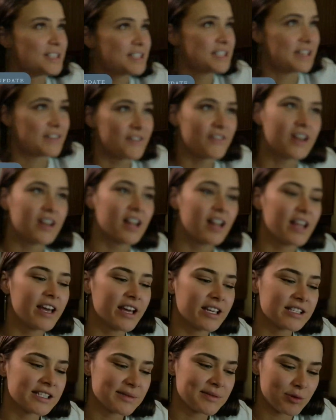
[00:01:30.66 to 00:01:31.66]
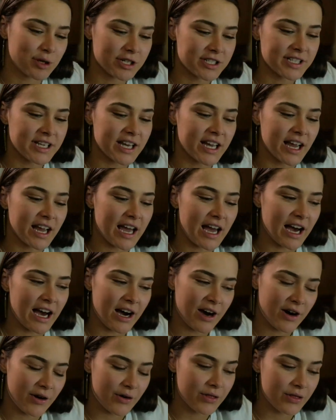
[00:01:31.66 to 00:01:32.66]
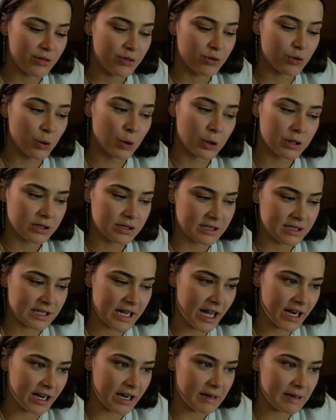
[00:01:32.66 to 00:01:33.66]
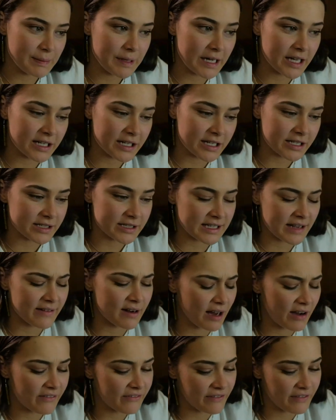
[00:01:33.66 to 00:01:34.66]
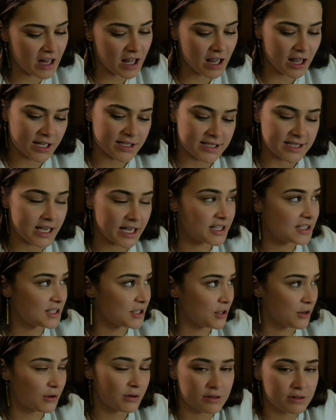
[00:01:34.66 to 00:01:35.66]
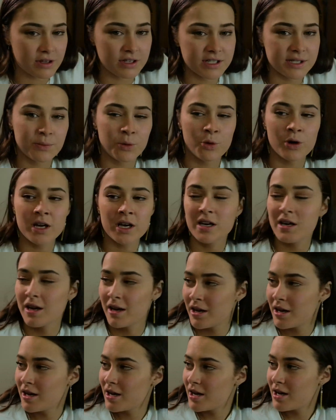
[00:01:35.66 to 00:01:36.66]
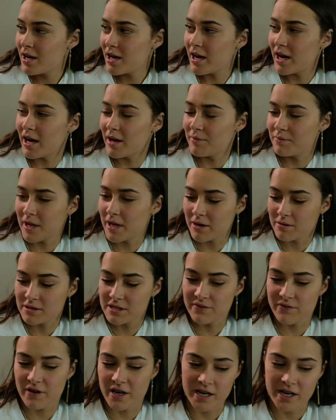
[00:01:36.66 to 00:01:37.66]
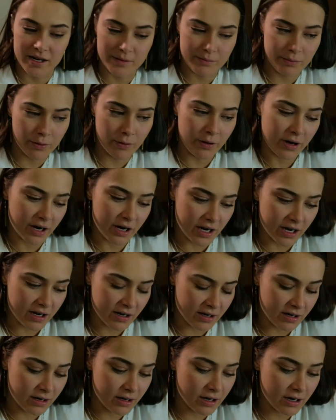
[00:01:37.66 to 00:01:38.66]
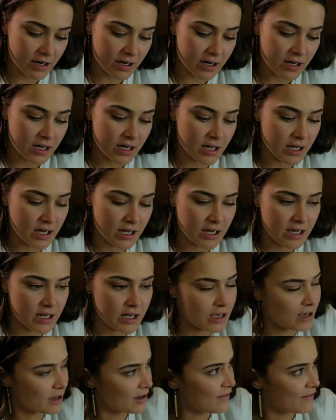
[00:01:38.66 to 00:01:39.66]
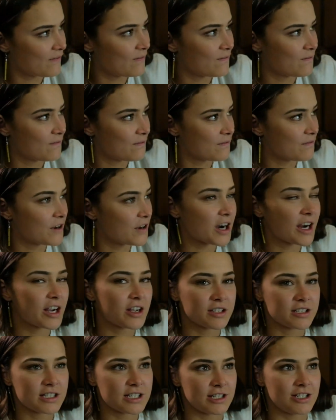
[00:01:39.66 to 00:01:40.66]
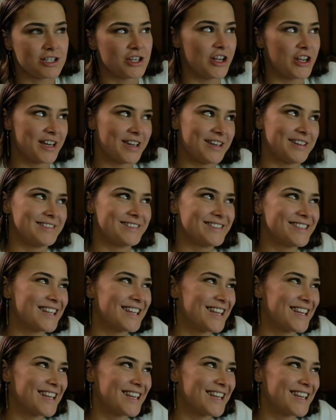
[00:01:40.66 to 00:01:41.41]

was definitely expressing our thoughts and opinions and our feelings as youth this morning. That was very important and, very good to share.